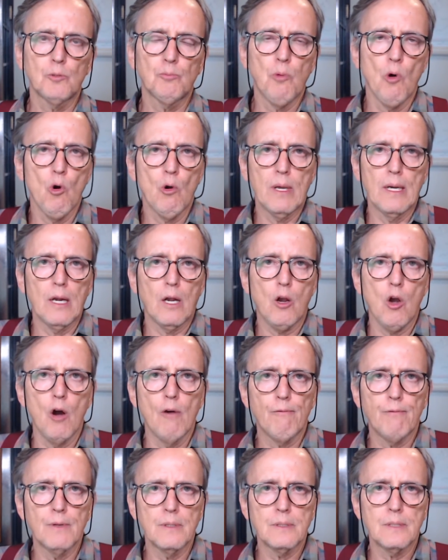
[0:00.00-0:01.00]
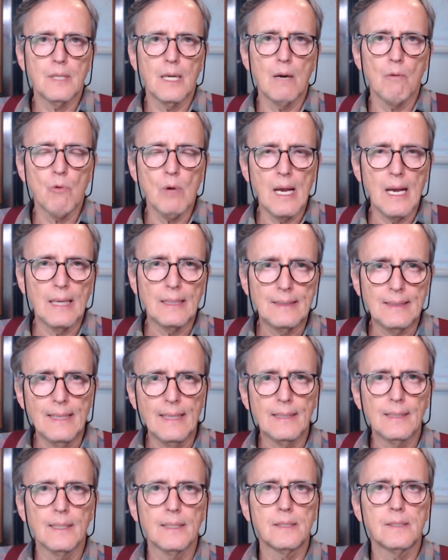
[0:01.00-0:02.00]
spoke in a conference that I
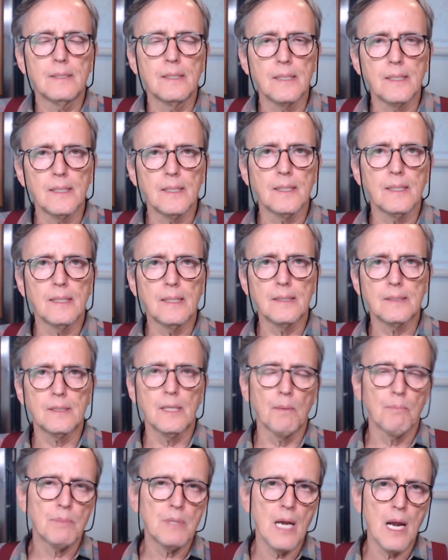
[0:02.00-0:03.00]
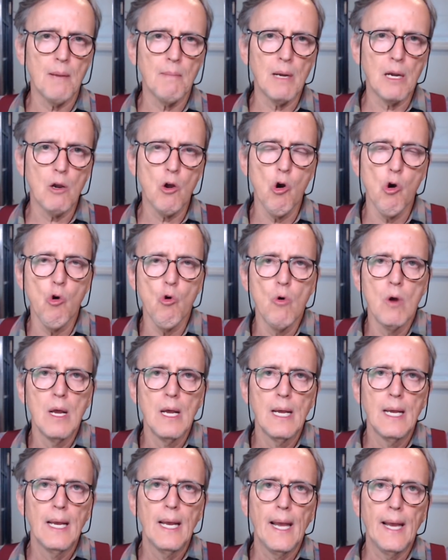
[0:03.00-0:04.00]
attended some time ago,
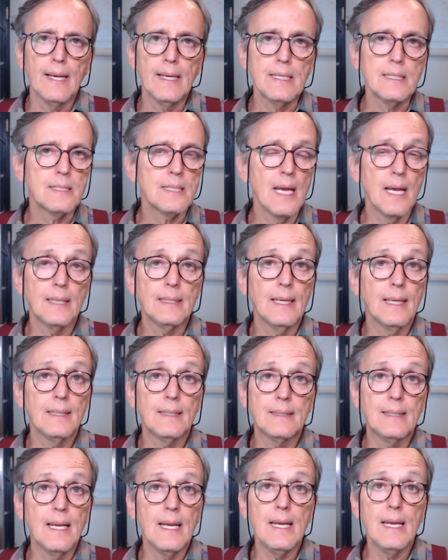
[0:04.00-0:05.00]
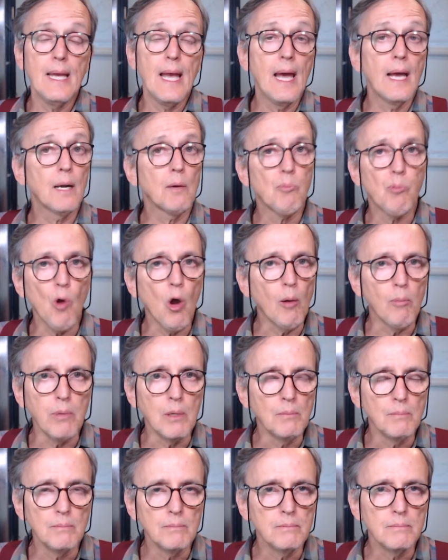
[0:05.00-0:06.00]
and he said that they had a
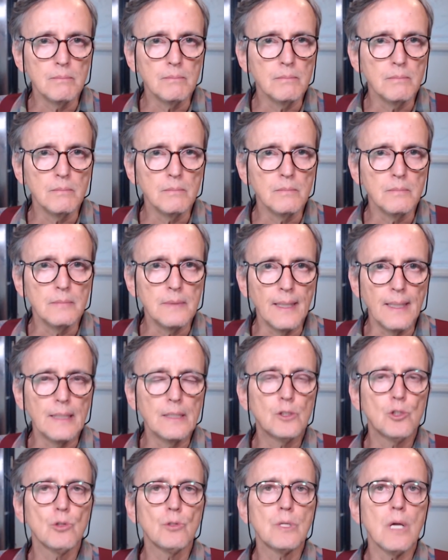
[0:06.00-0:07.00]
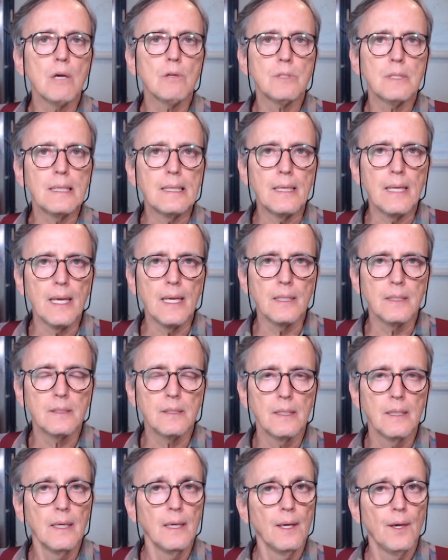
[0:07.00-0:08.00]
problem in
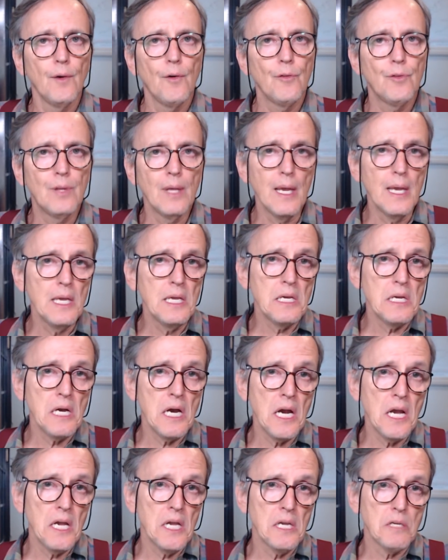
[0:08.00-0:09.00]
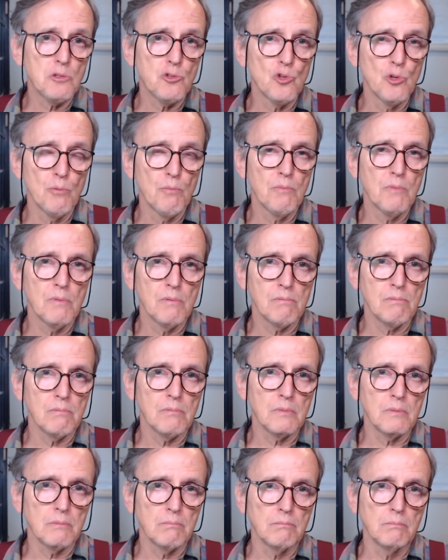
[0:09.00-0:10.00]
2008. They, I
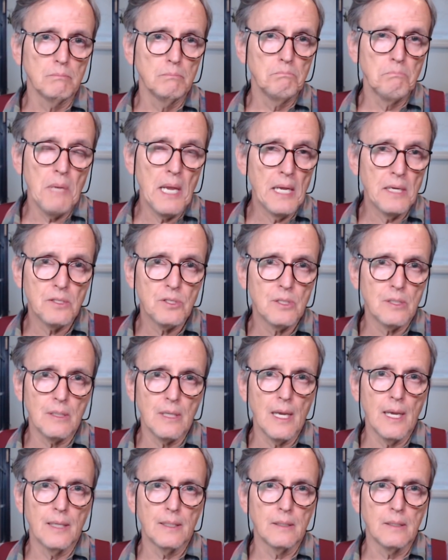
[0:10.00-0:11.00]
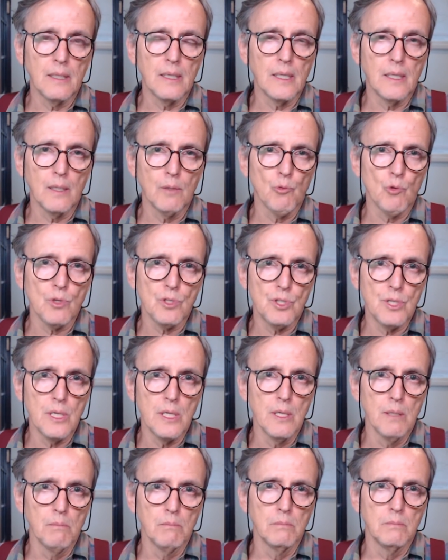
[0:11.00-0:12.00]
assume, meant that it was
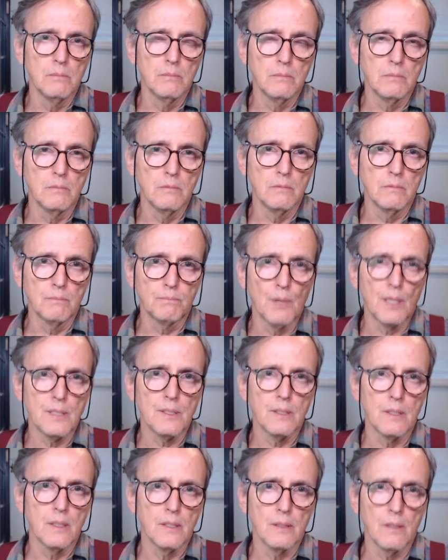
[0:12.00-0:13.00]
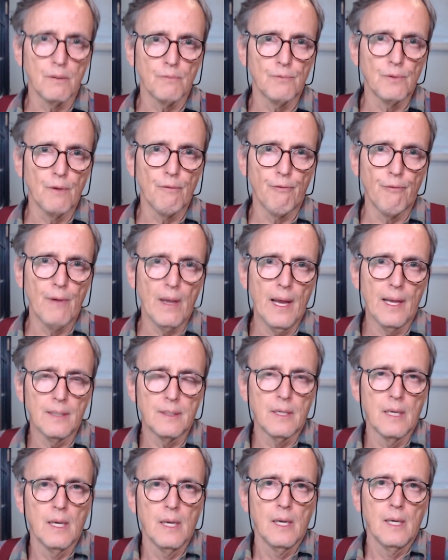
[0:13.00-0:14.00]
him, president of the
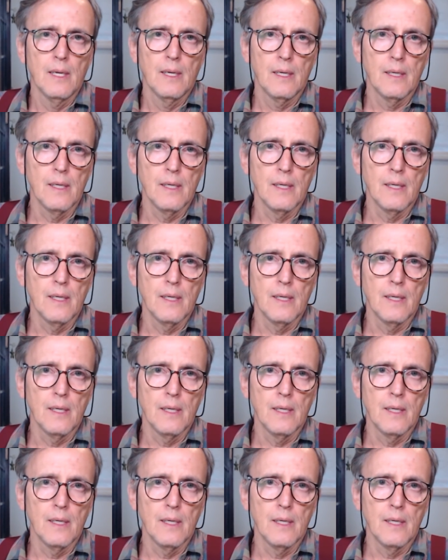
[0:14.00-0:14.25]
Fed,